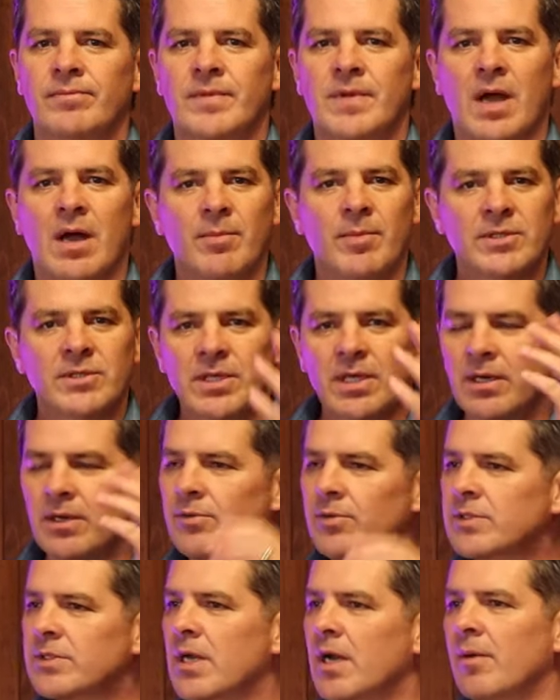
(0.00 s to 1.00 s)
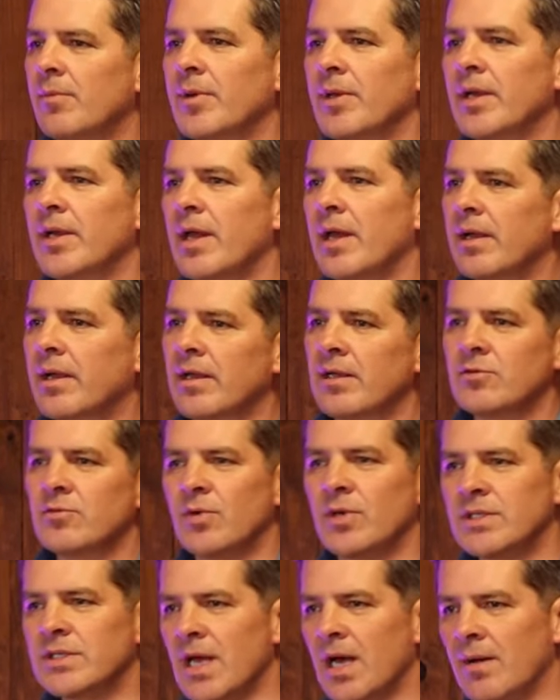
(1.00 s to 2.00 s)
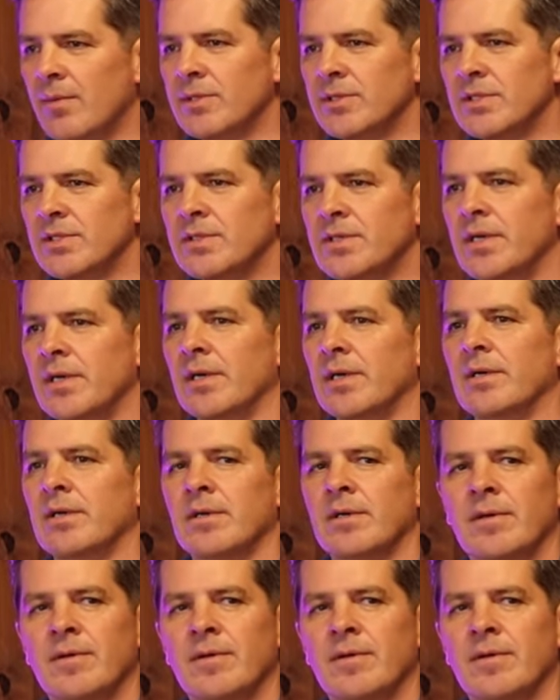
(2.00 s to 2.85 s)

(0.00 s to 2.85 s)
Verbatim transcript: Thomas said he was coming today. Guess what? Thomas is here.